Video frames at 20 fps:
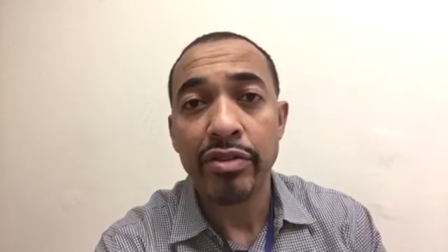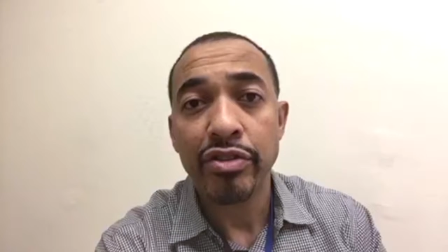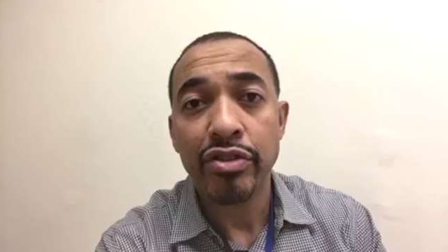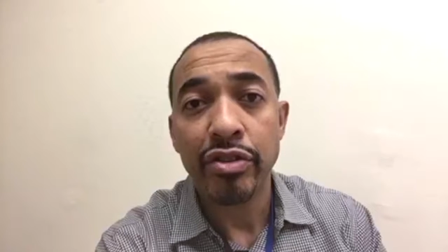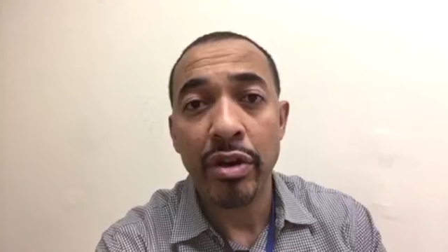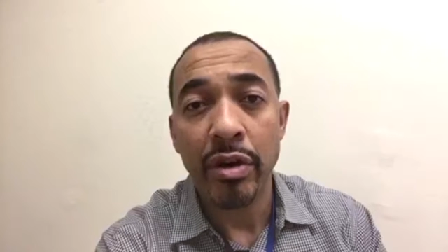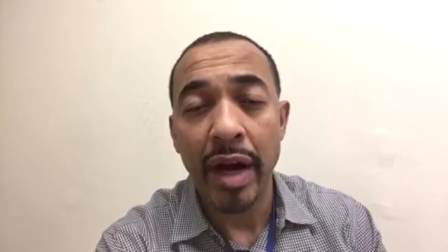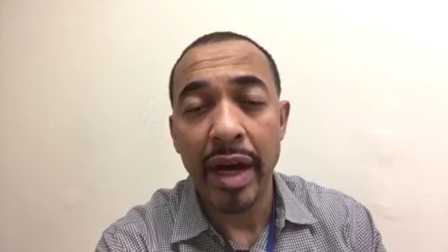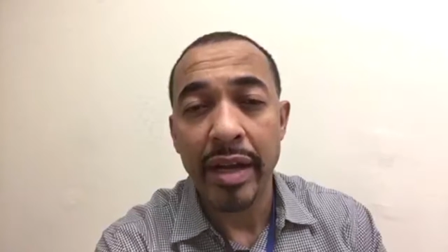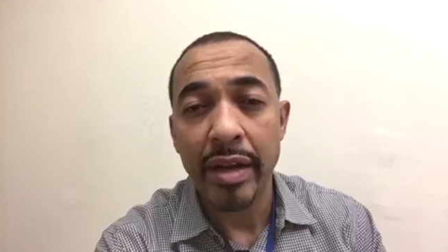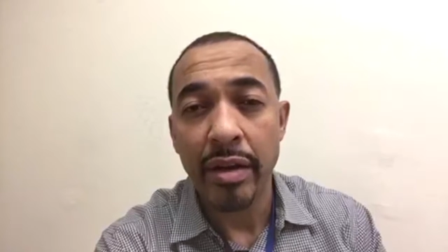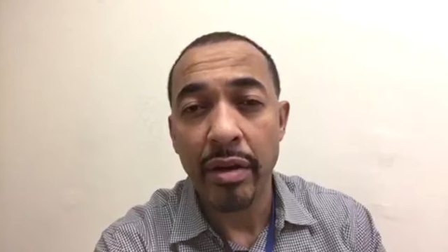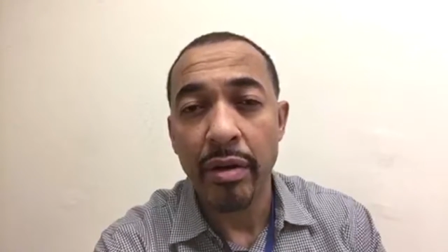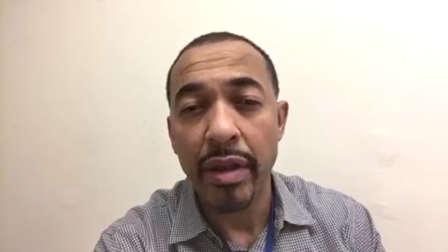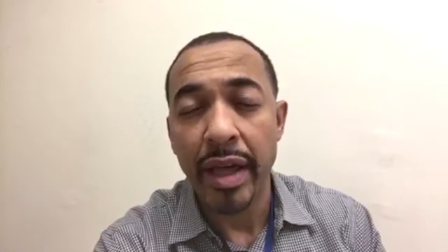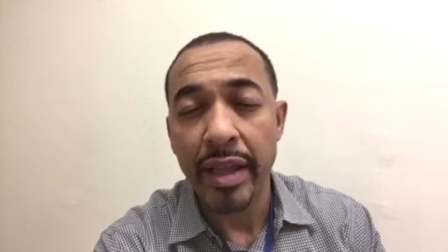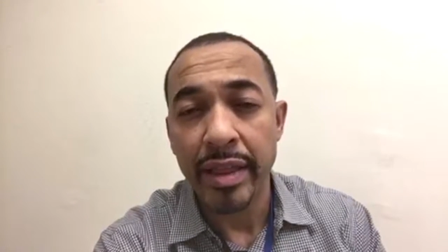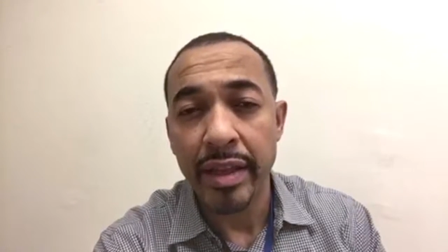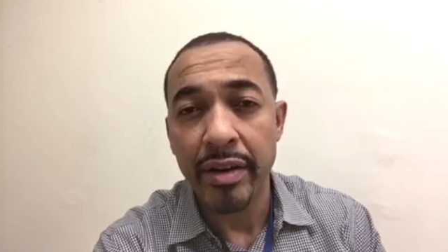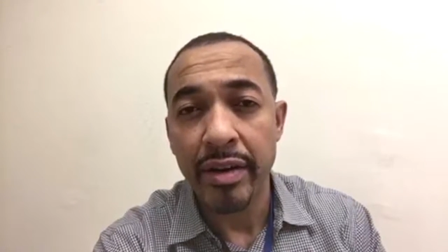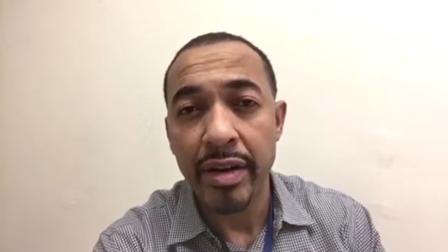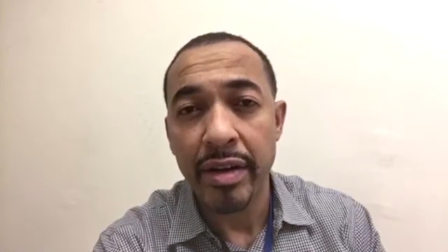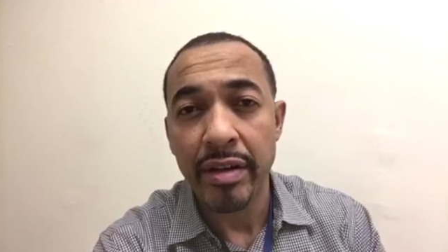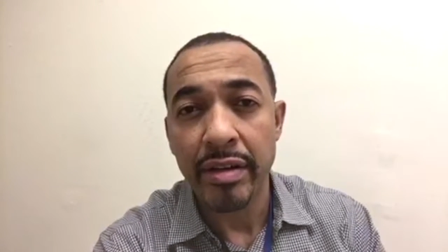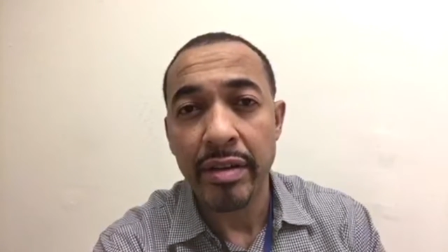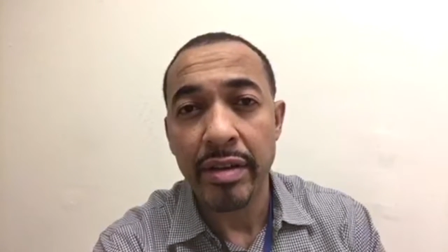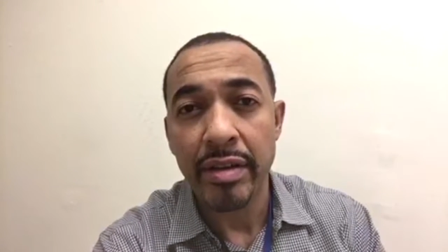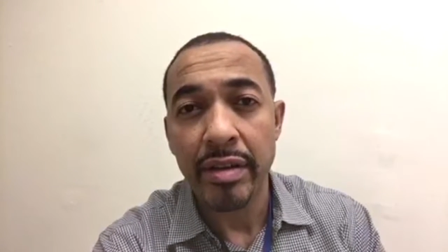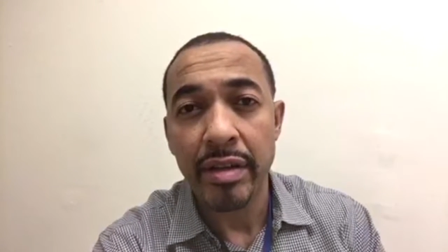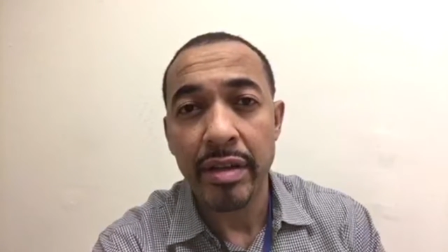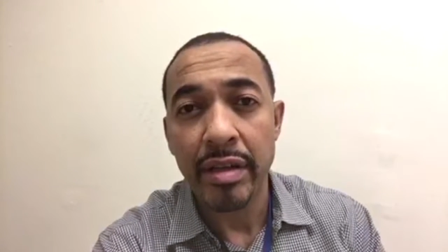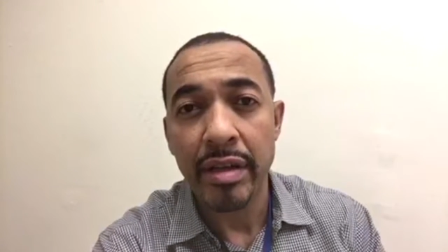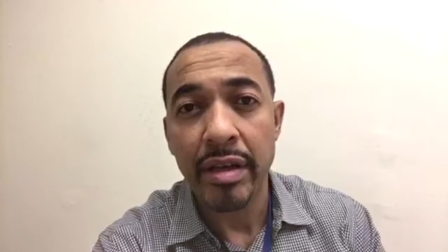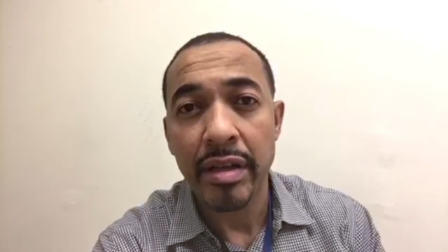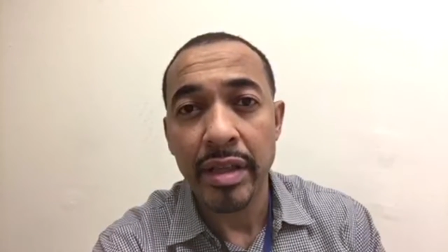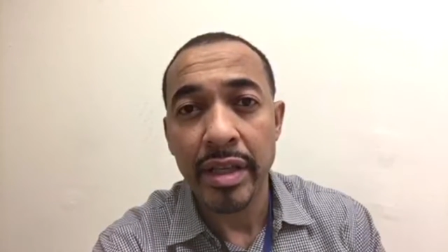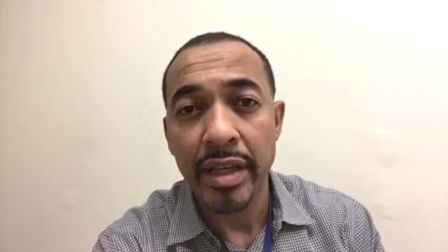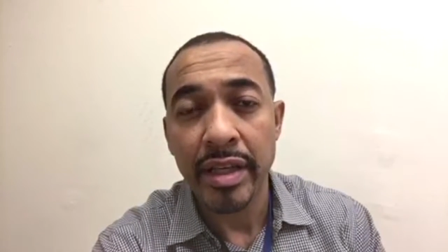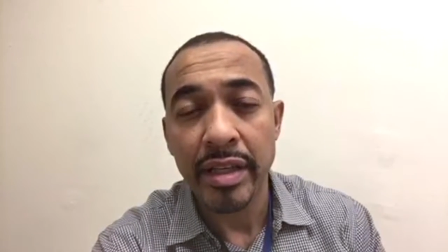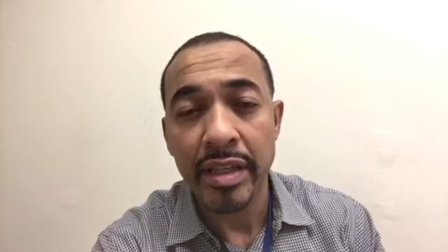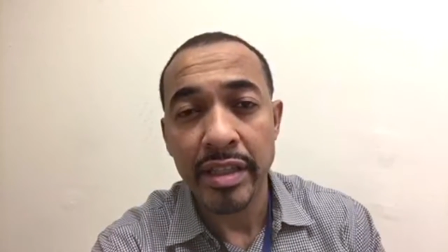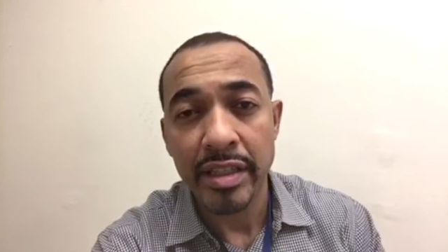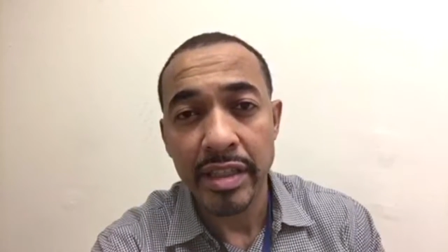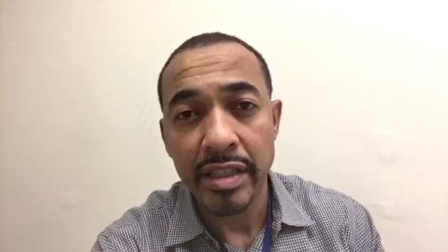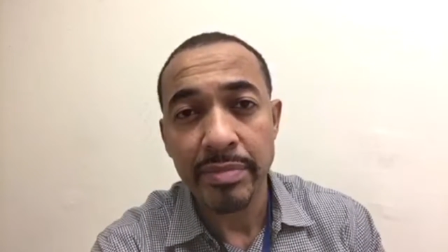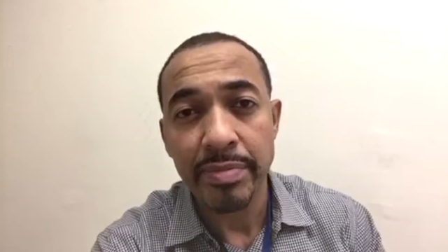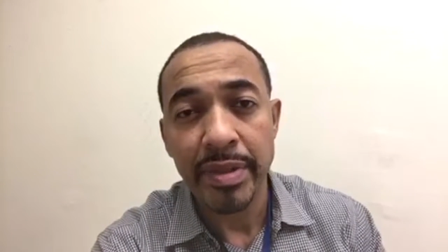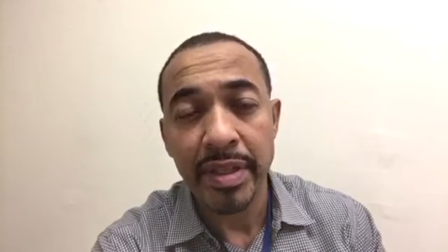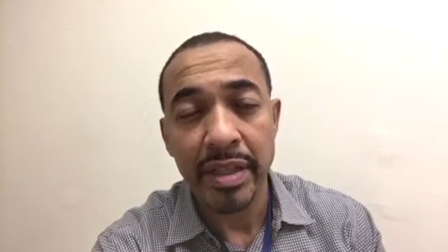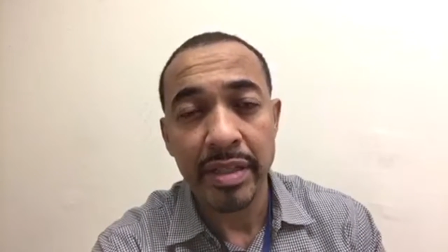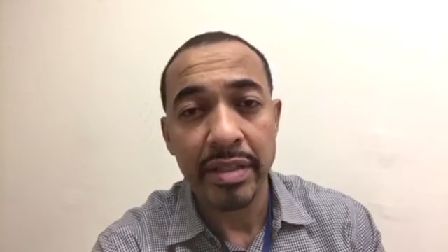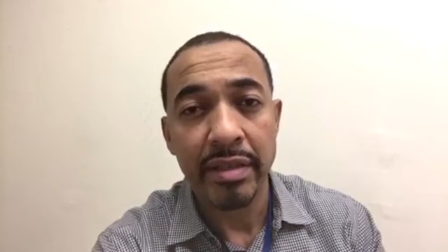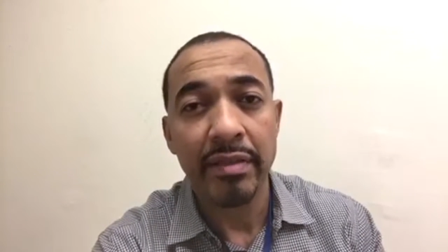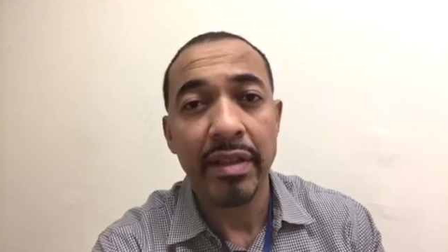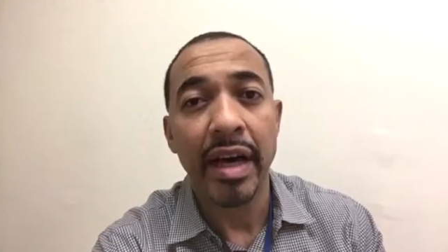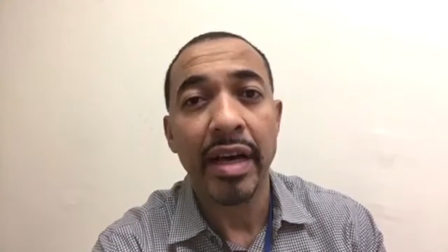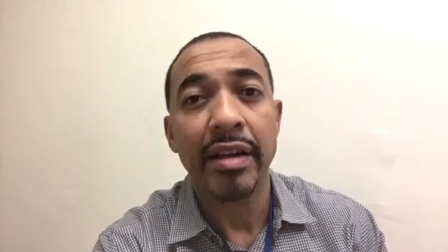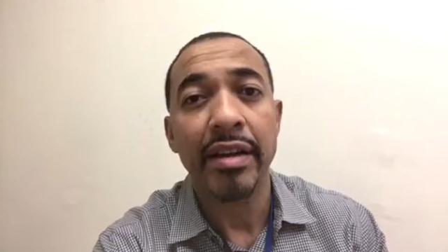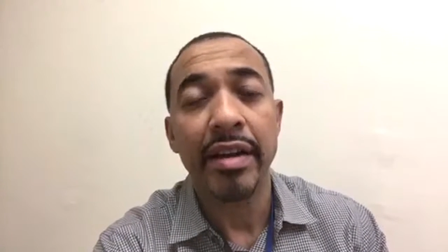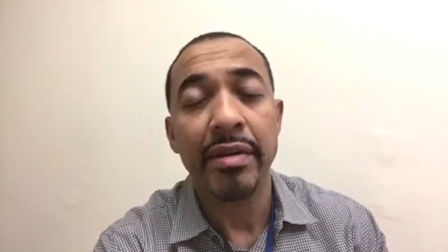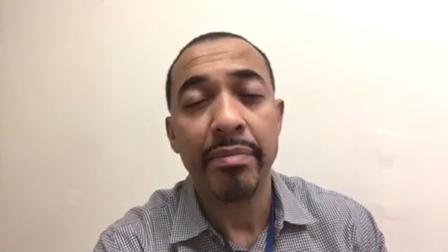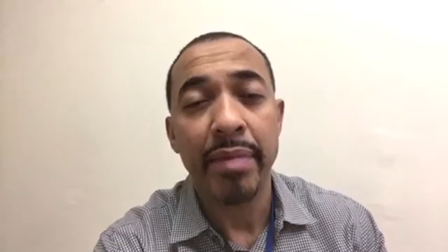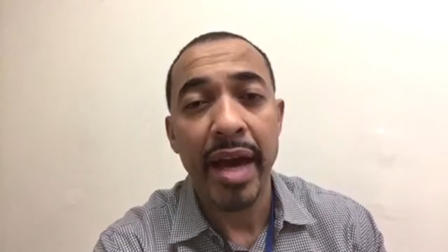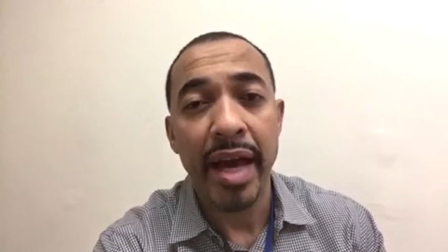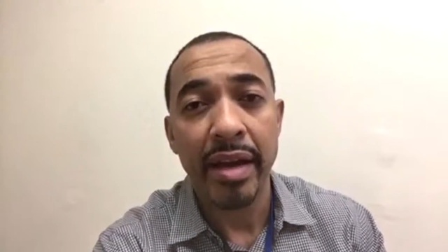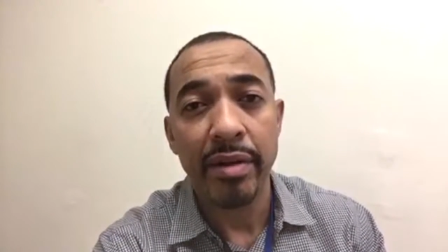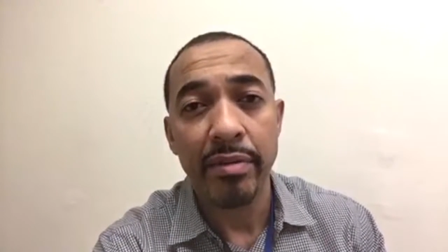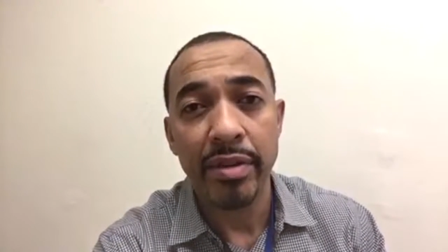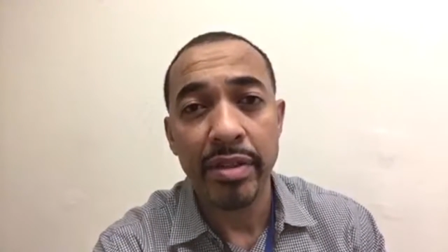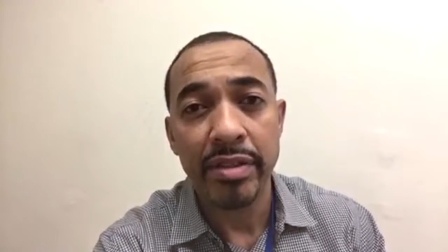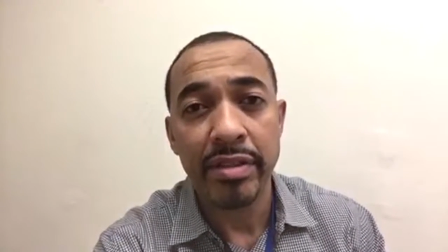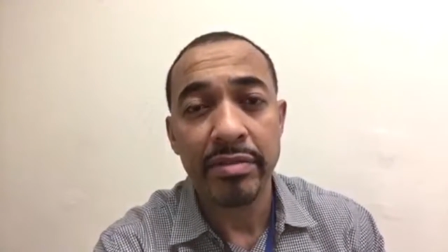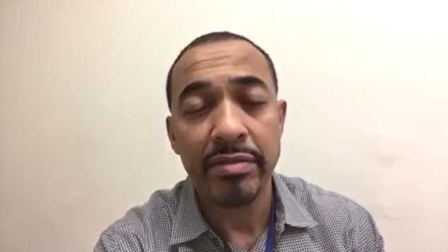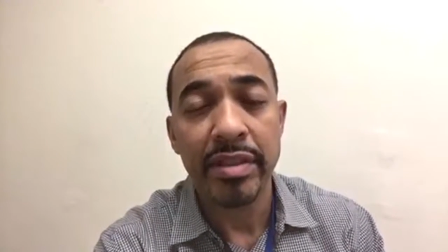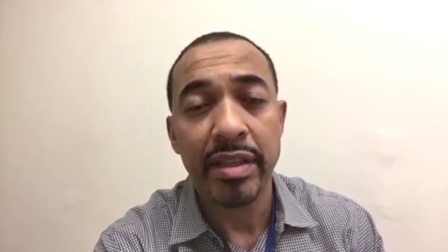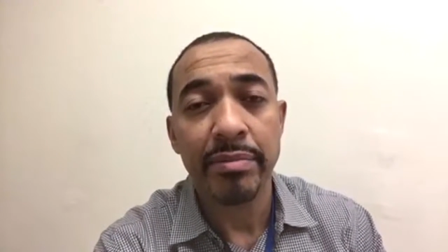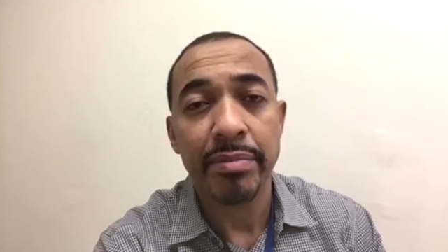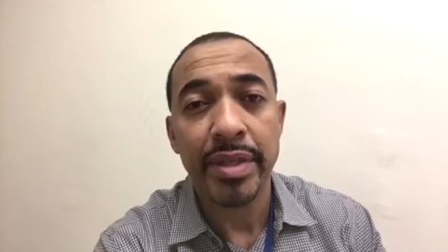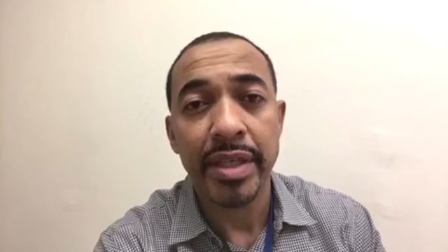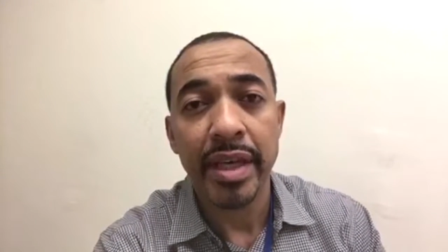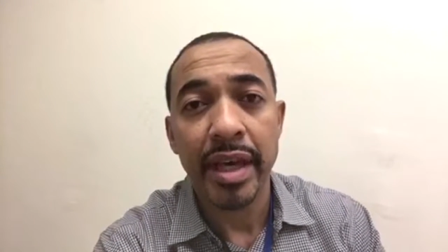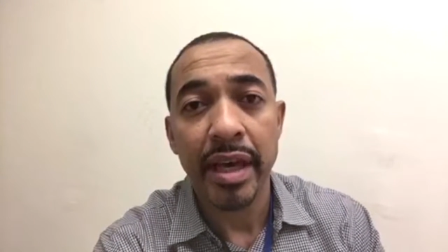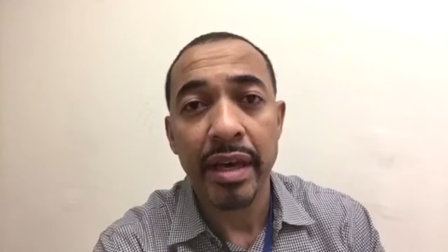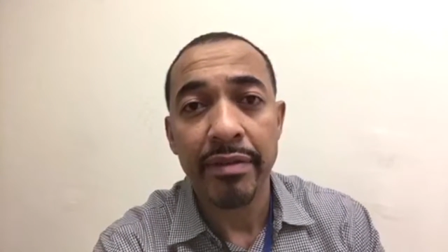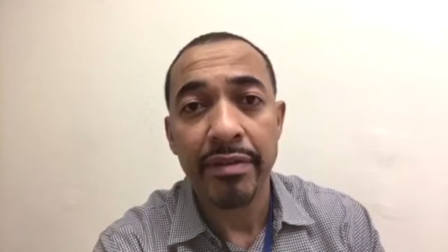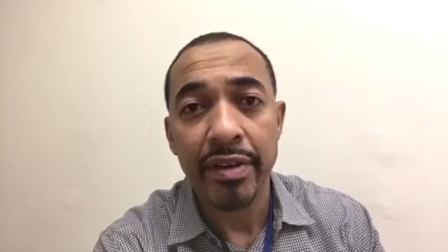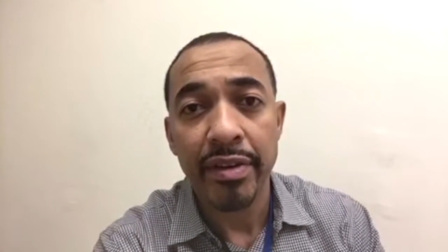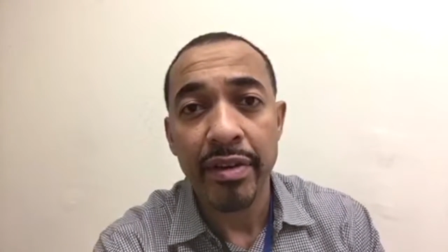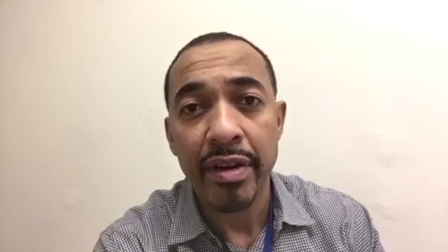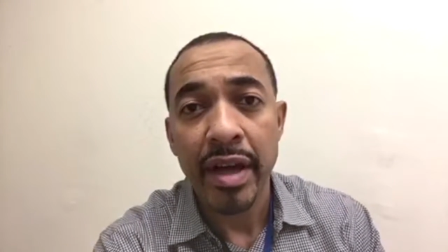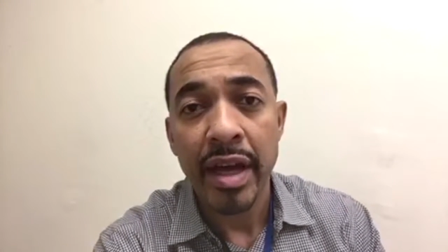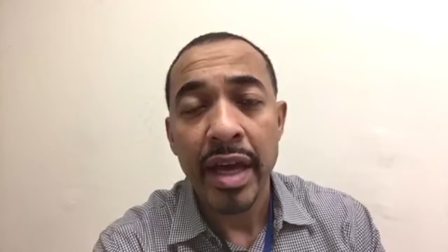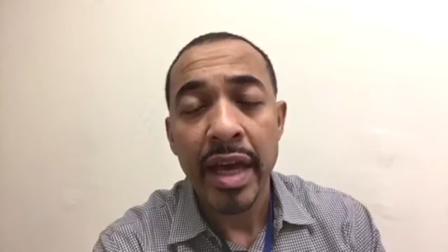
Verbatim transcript: So I know that they're here illegally just because of a lot of their mannerisms and behavior.